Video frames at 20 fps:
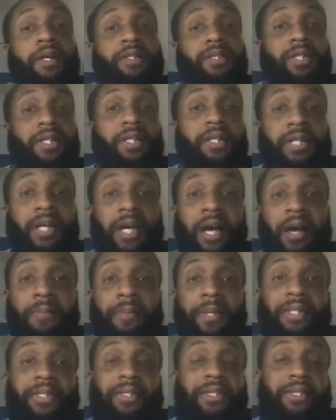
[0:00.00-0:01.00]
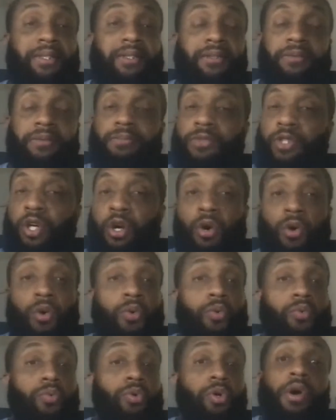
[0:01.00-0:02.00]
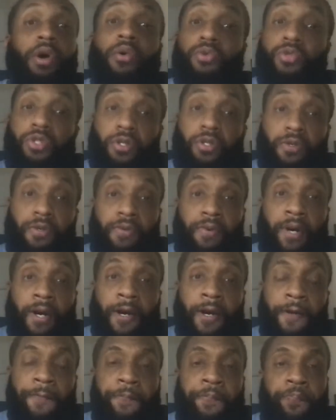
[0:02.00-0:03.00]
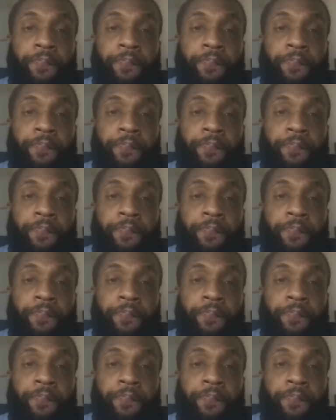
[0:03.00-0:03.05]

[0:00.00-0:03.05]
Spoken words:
to the time they go ghost, right?